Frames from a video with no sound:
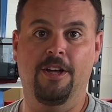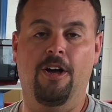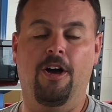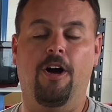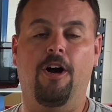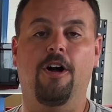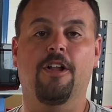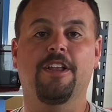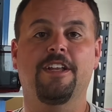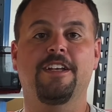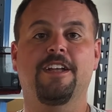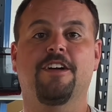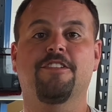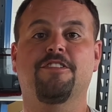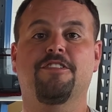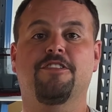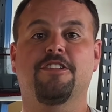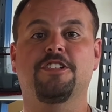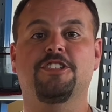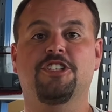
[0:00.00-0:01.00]
All it does
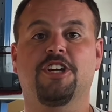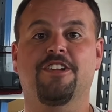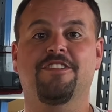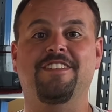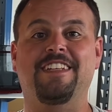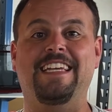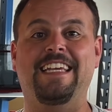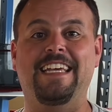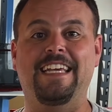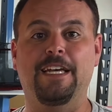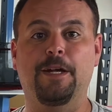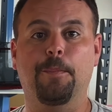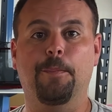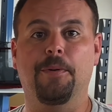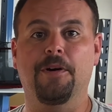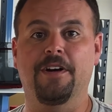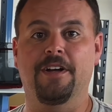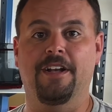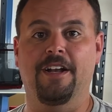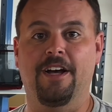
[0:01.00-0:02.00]
is adjust the
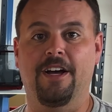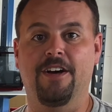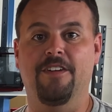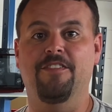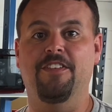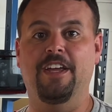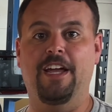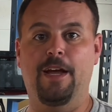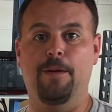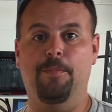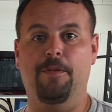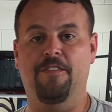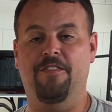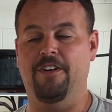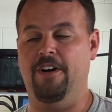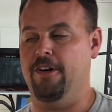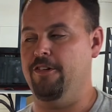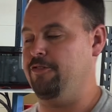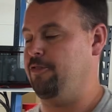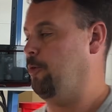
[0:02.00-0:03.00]
input of the
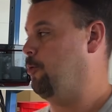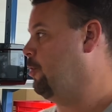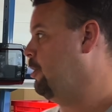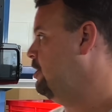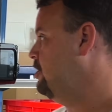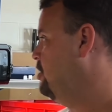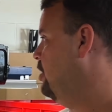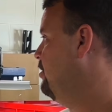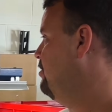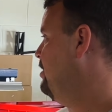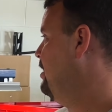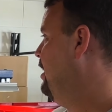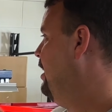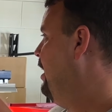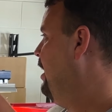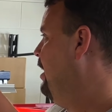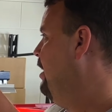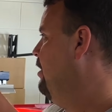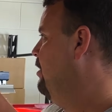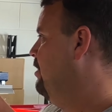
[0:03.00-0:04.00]
amplifier. So we're adjusting
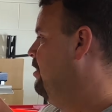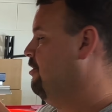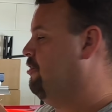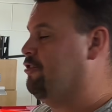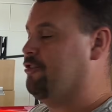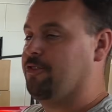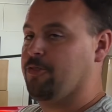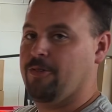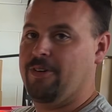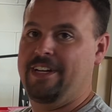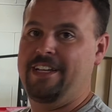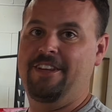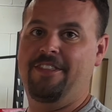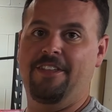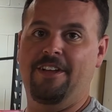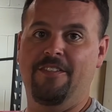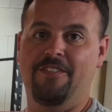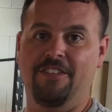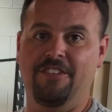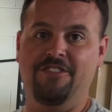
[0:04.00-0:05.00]
the strength
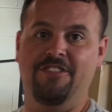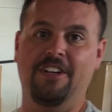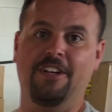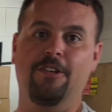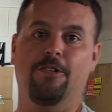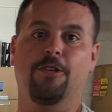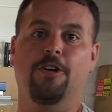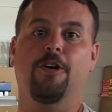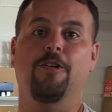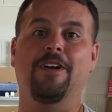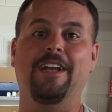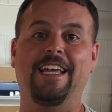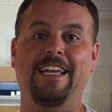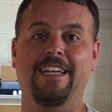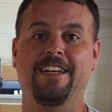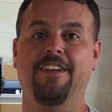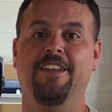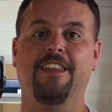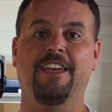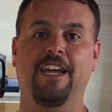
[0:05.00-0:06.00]
of the signal going
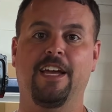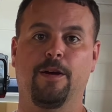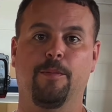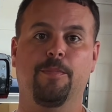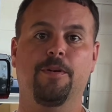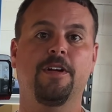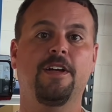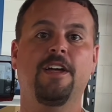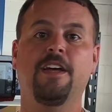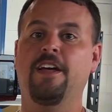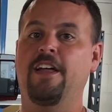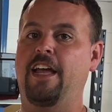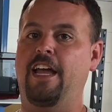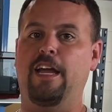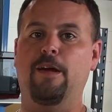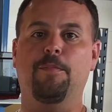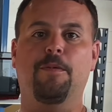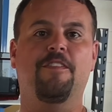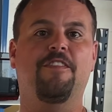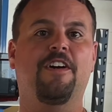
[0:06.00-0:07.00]
into the amp.
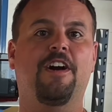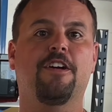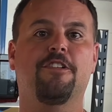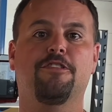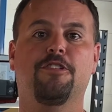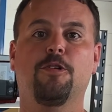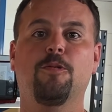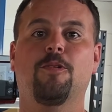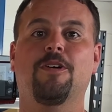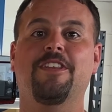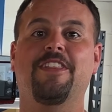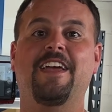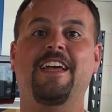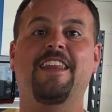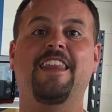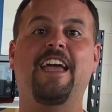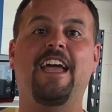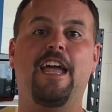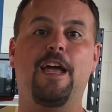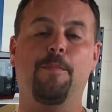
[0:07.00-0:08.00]
Amplifiers do one thing,
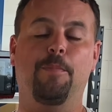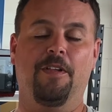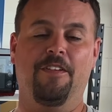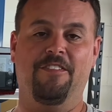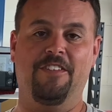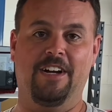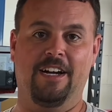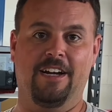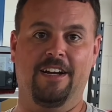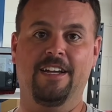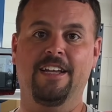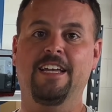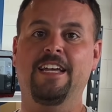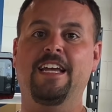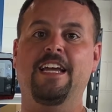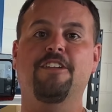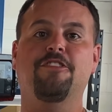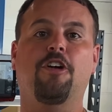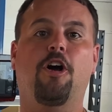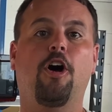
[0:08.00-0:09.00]
they amplify.
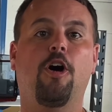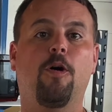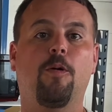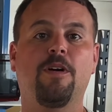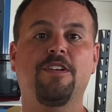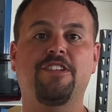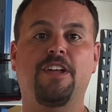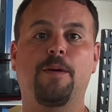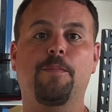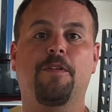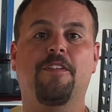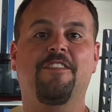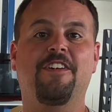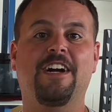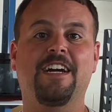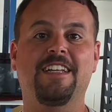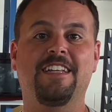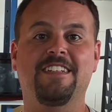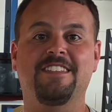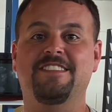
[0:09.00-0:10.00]
It's always
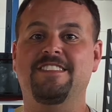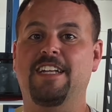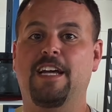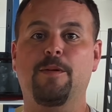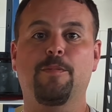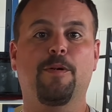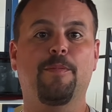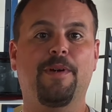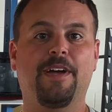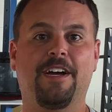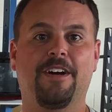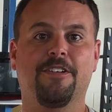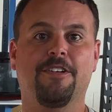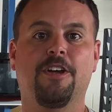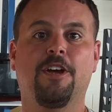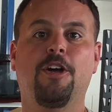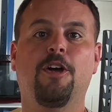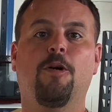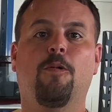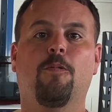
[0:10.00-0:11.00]
amplifying the same amount.
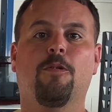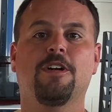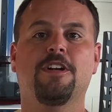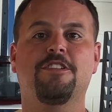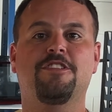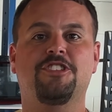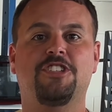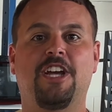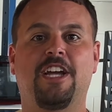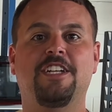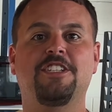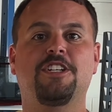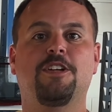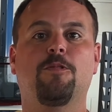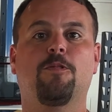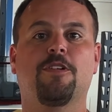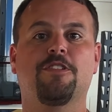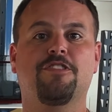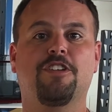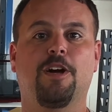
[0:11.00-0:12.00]
We're just changing
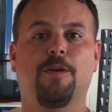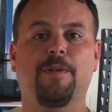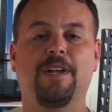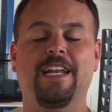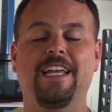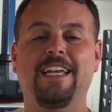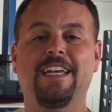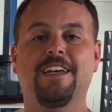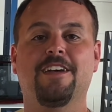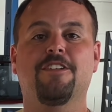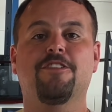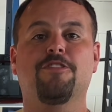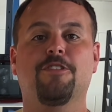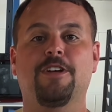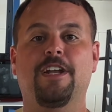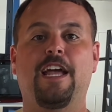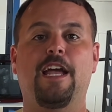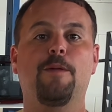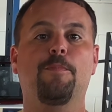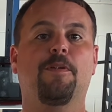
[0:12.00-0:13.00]
what's coming in so it
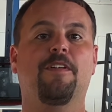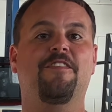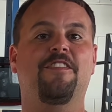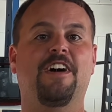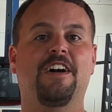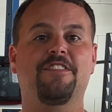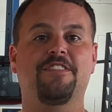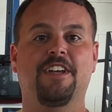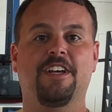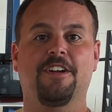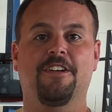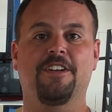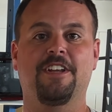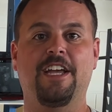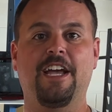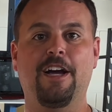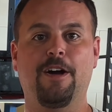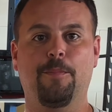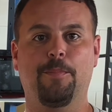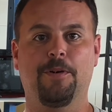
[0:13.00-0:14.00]
amplifies that on the
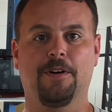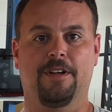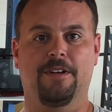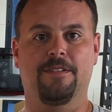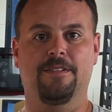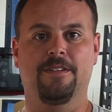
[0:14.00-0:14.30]
output.